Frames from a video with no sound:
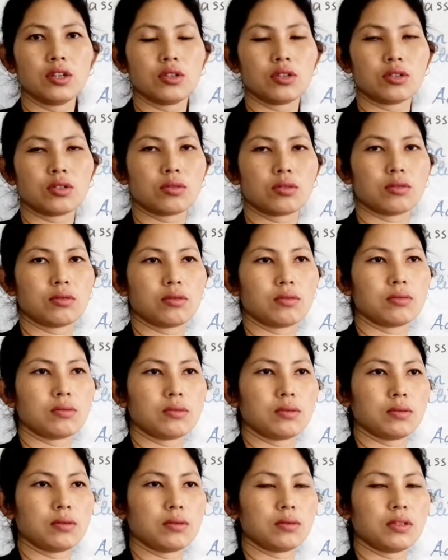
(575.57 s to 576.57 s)
So
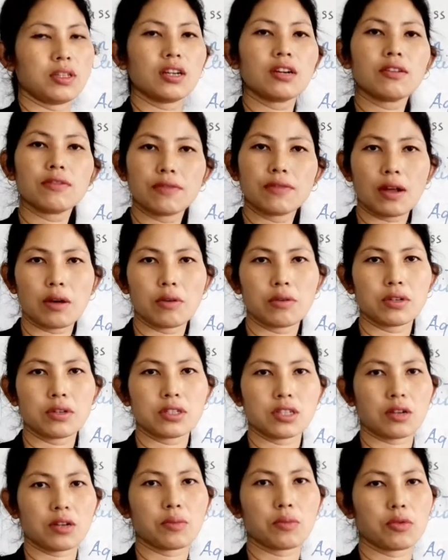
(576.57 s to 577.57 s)
their flowers
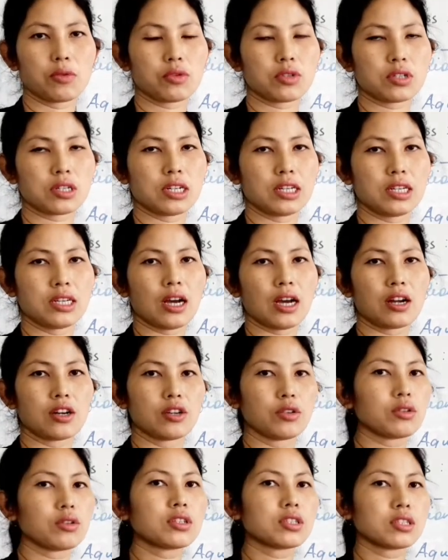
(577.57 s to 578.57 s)
are
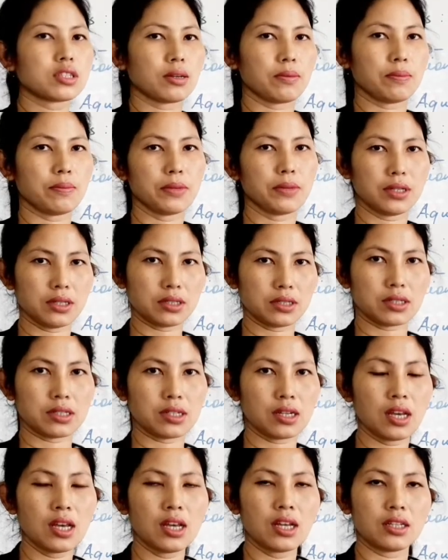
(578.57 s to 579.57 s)
not submerged.
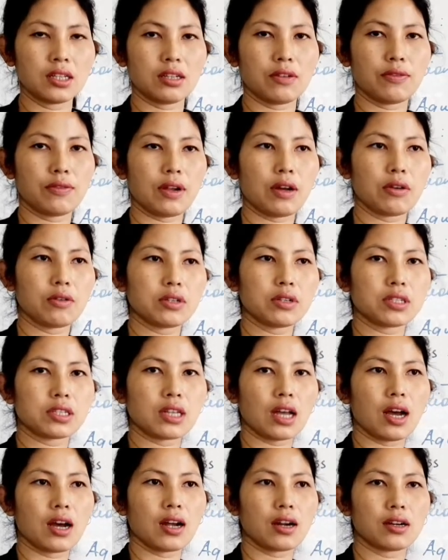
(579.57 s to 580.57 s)
The flowers
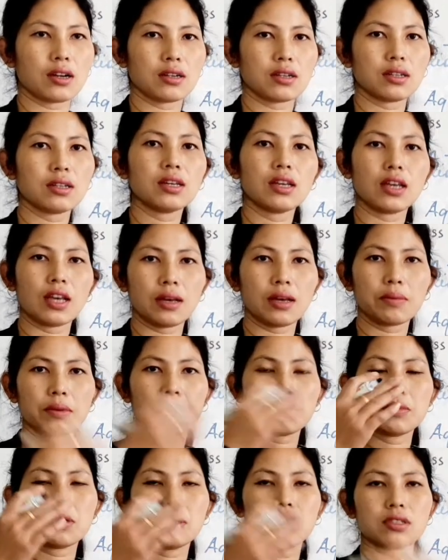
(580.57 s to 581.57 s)
are
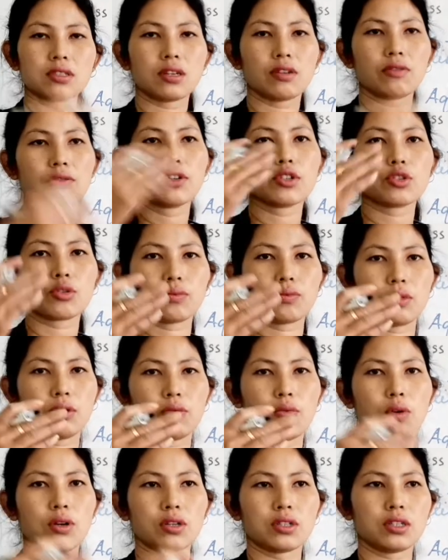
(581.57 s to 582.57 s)
above the surface of the
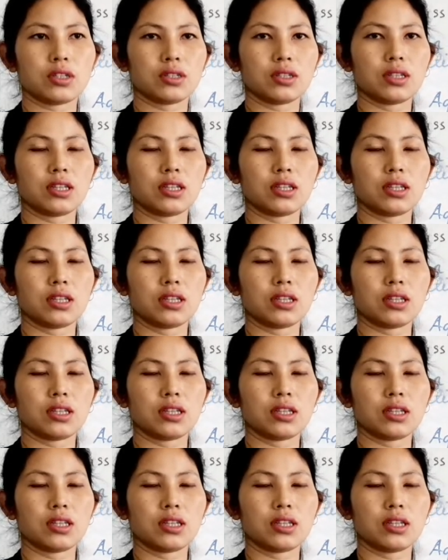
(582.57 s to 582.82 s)
water.